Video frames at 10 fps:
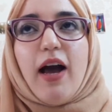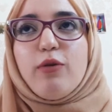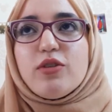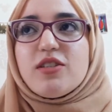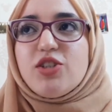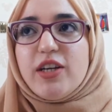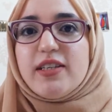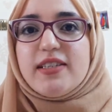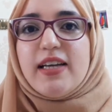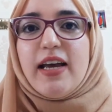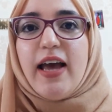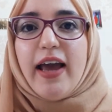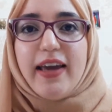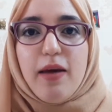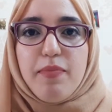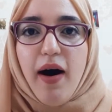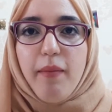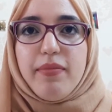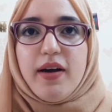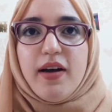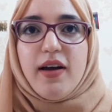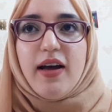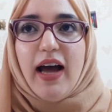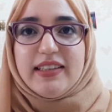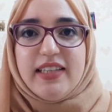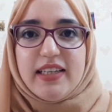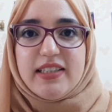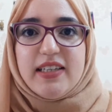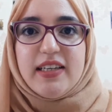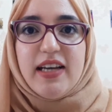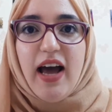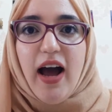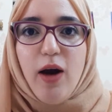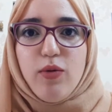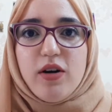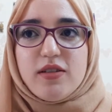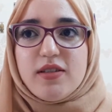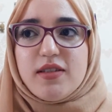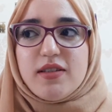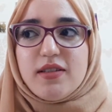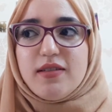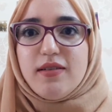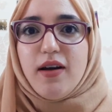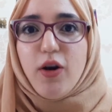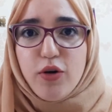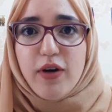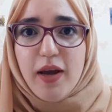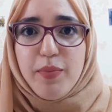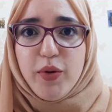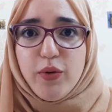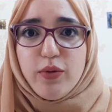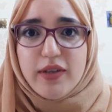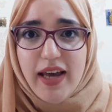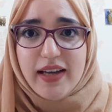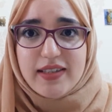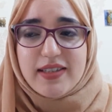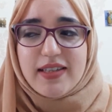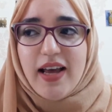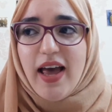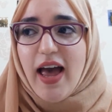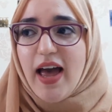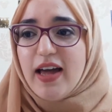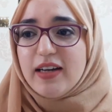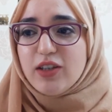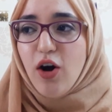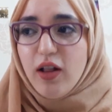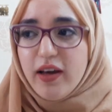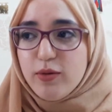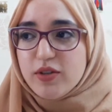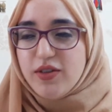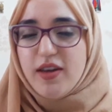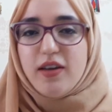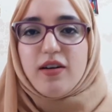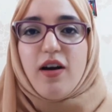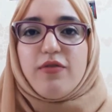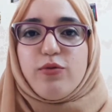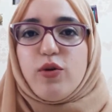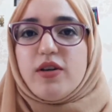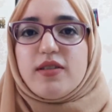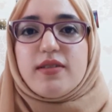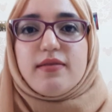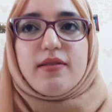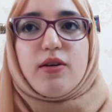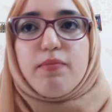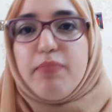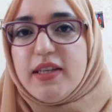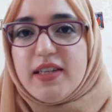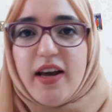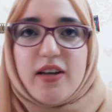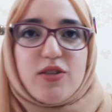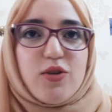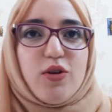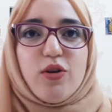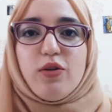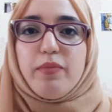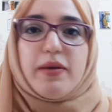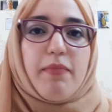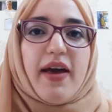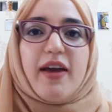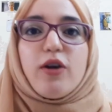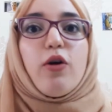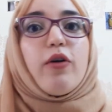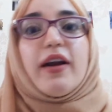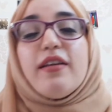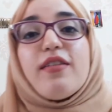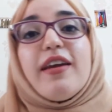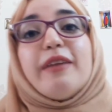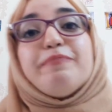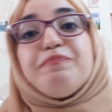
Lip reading: was just a K-pop addict. I was a Koreaboo, yes. And all I was thinking of was BTS or Big Bang or anything